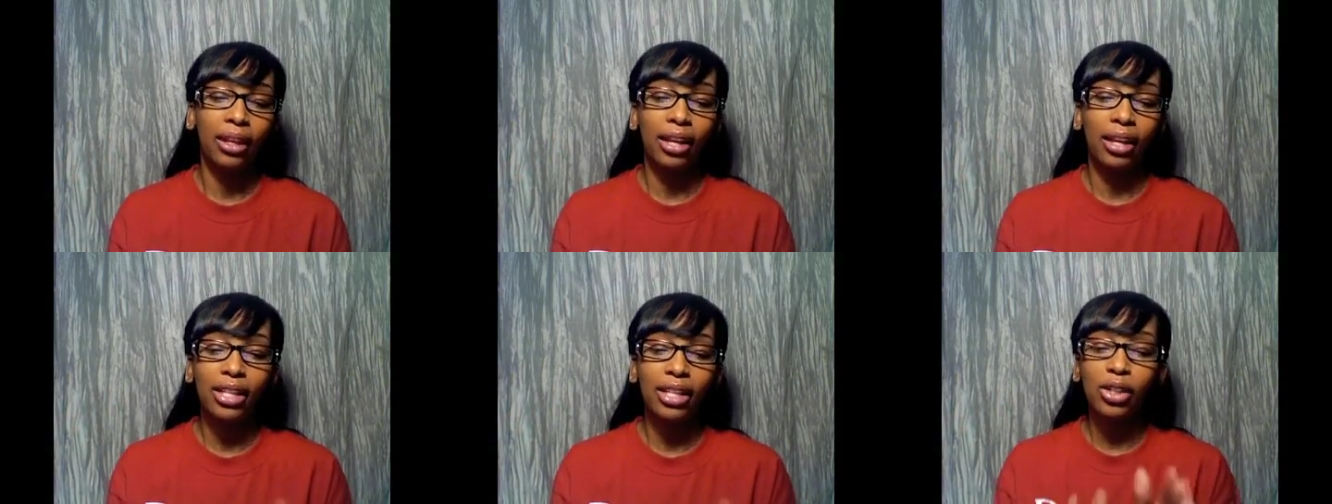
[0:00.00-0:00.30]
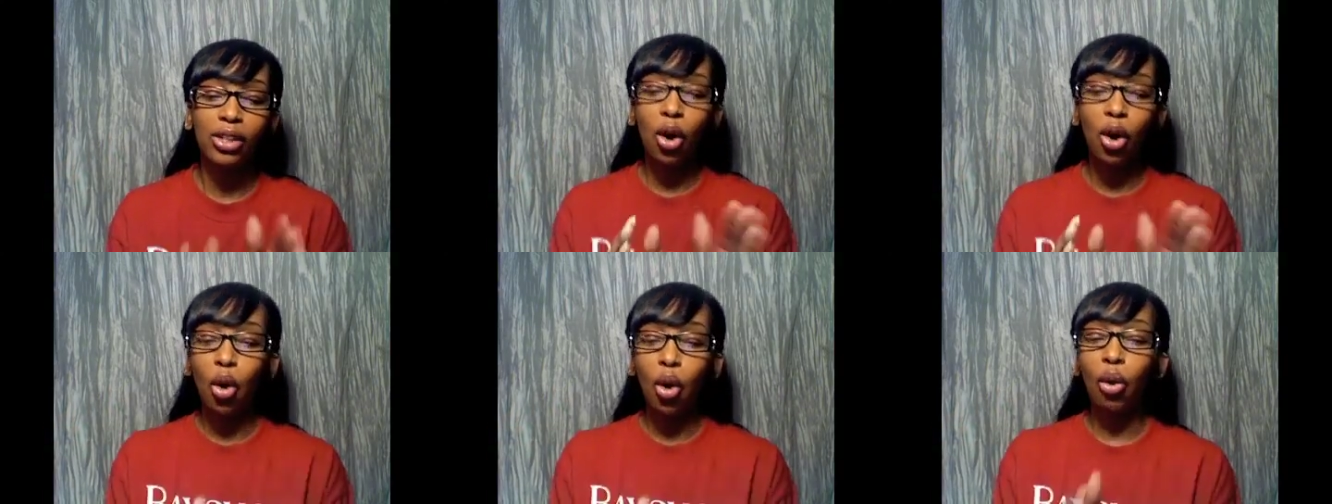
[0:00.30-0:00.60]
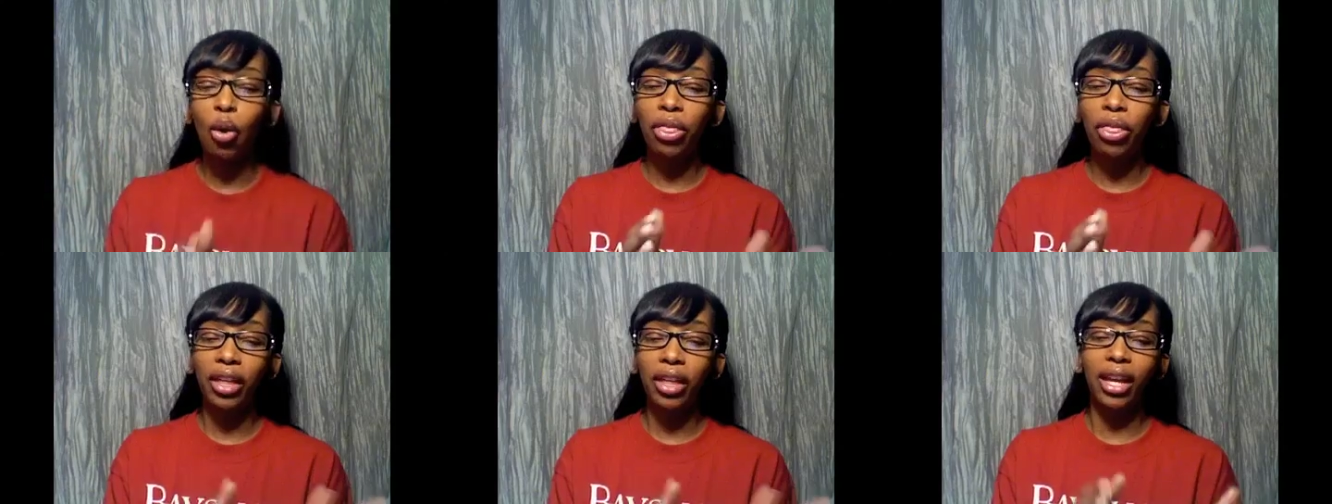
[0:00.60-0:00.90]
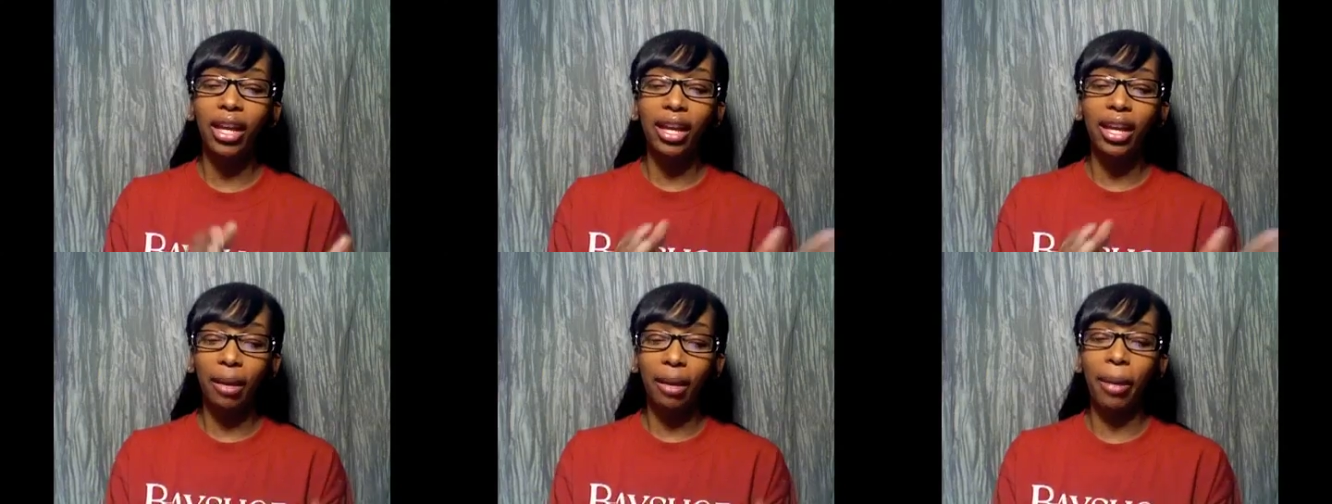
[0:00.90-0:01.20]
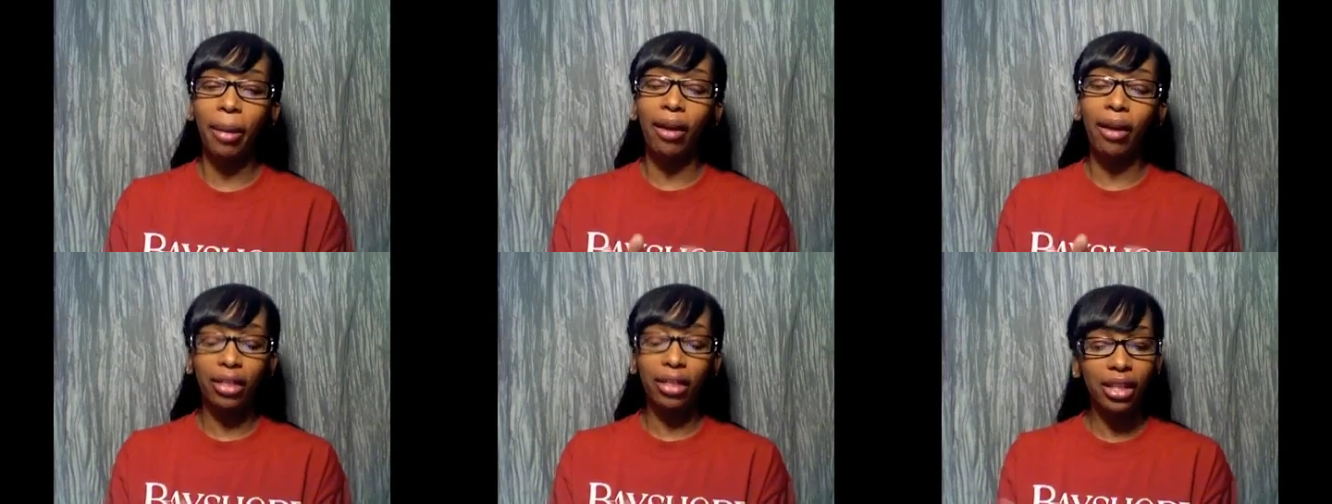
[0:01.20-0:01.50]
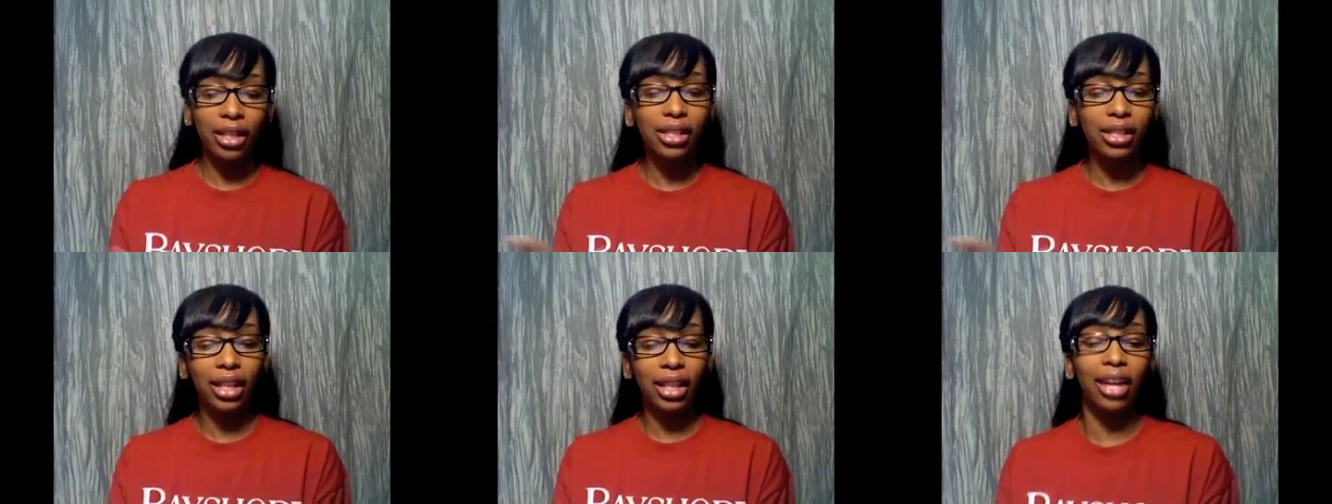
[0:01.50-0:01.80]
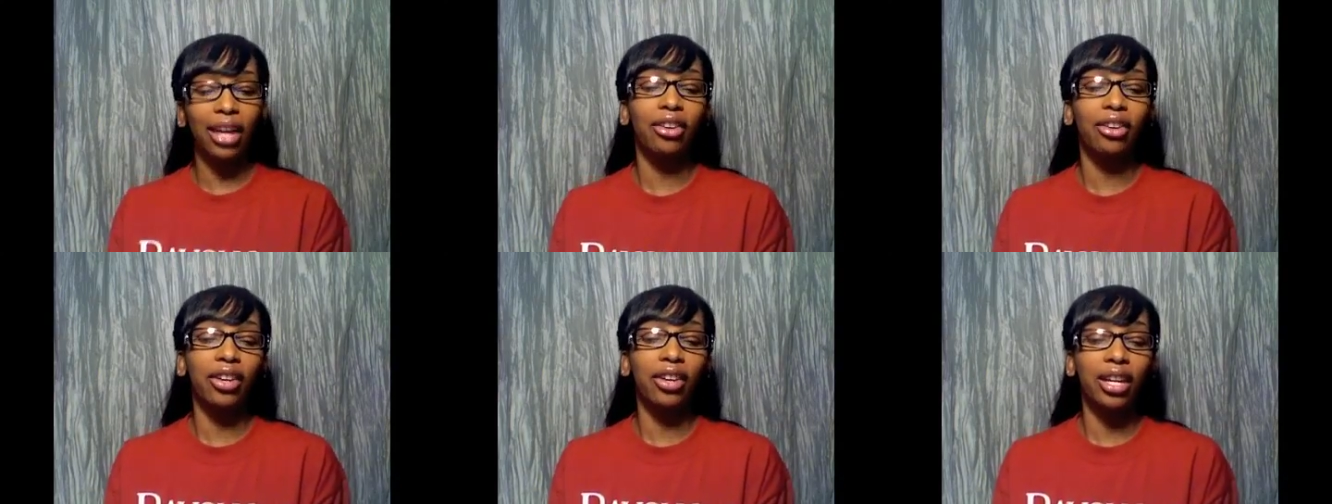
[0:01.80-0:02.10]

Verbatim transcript: because the whole thing about this letter